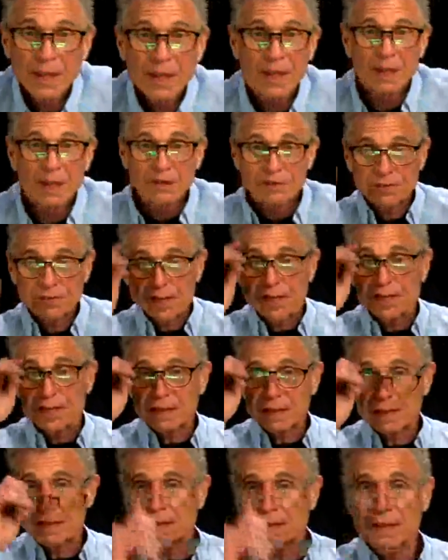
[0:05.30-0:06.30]
Hello,
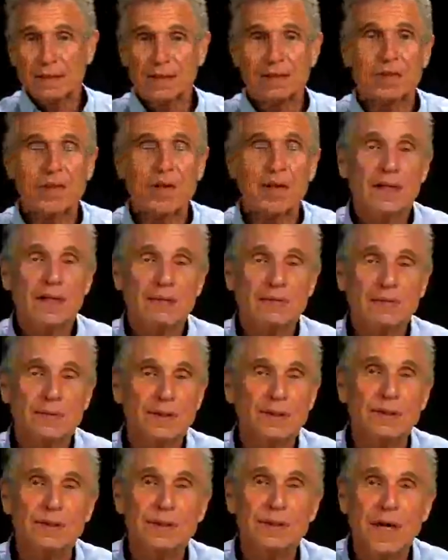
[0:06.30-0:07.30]
friends. Welcome
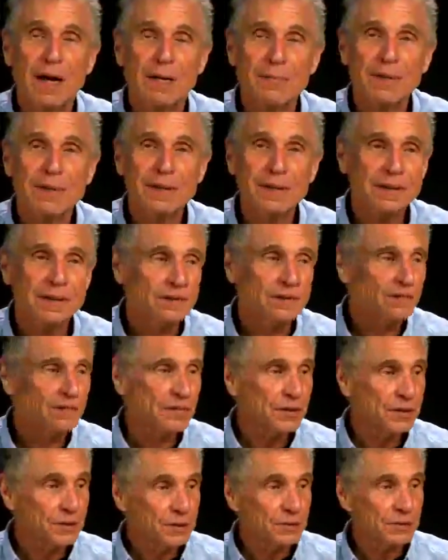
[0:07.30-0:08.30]
to the Shaman's
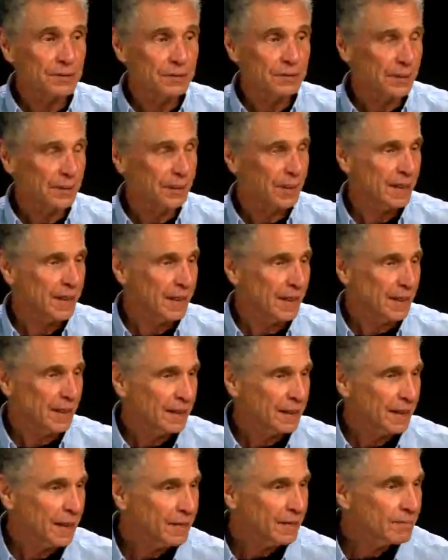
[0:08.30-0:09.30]
View.
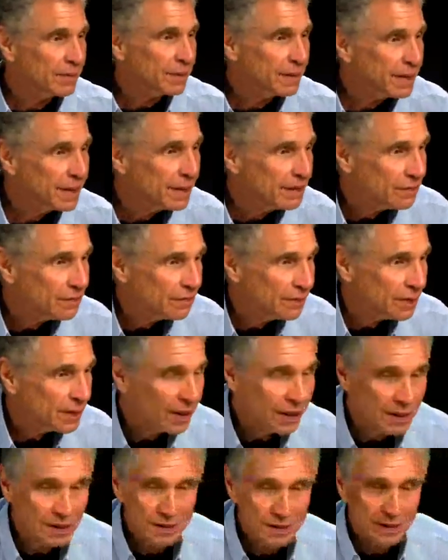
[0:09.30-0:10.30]
I believe we
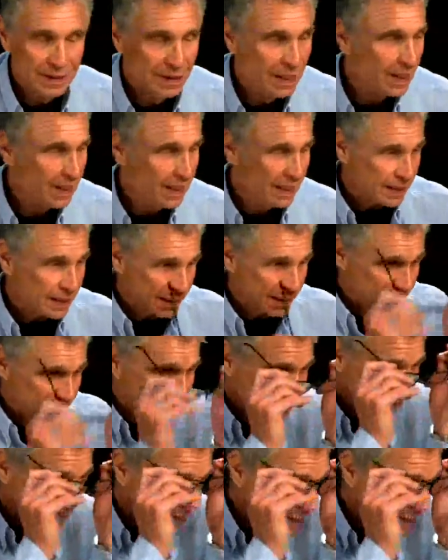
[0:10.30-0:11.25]
are live.